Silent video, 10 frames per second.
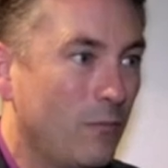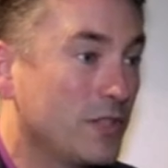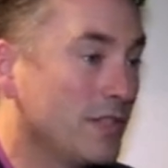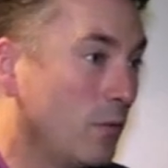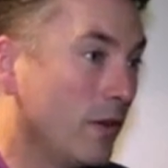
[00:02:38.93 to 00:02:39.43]

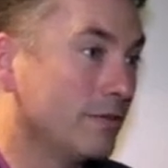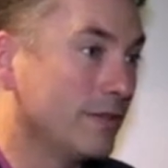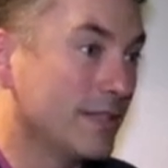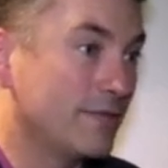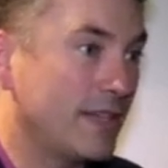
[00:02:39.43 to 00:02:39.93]
which is what
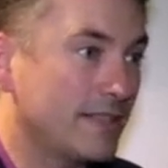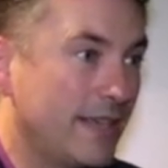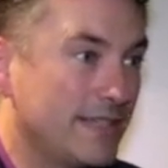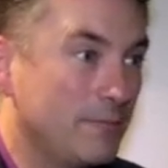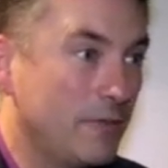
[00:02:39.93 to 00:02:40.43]
has
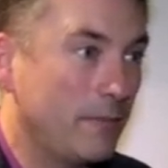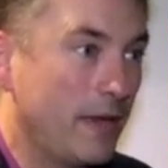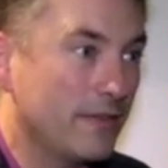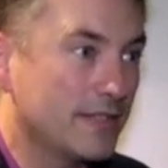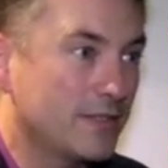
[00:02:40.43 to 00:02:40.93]
fascinated me
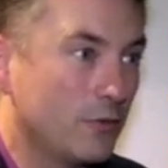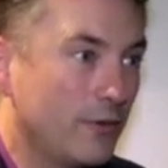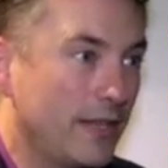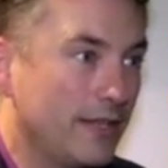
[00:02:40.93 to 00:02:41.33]
about this story,